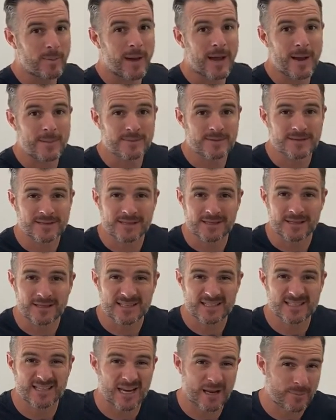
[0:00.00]
Perhaps it's a
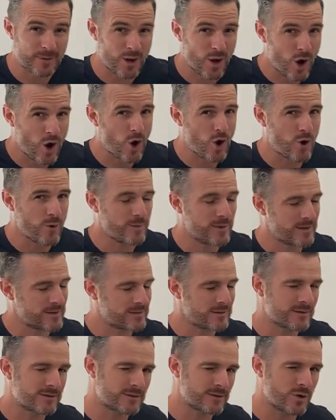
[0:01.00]
setup at home
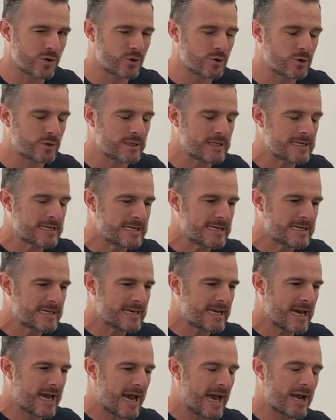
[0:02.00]
that's not so good.
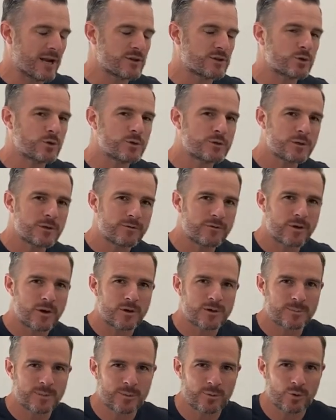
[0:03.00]
And it's also for
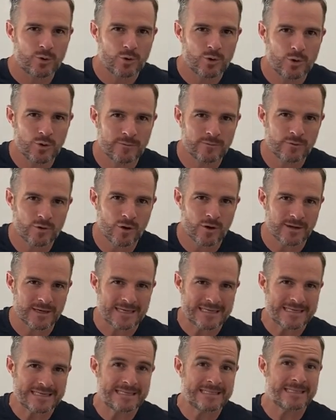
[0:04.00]
those people who have got
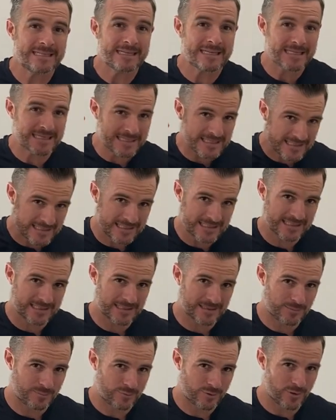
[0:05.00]
disc
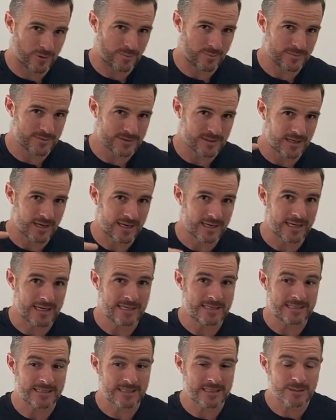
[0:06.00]
problems like
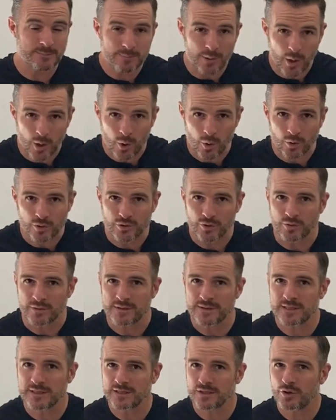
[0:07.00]
a disc bulge or a
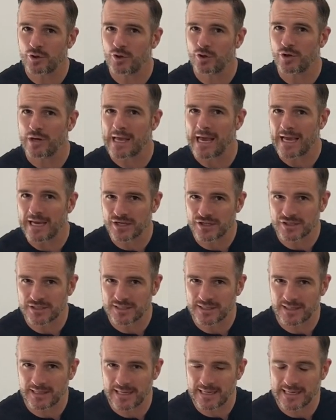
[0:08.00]
disc herniation
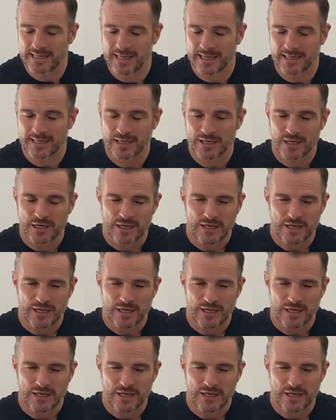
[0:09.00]
in their neck.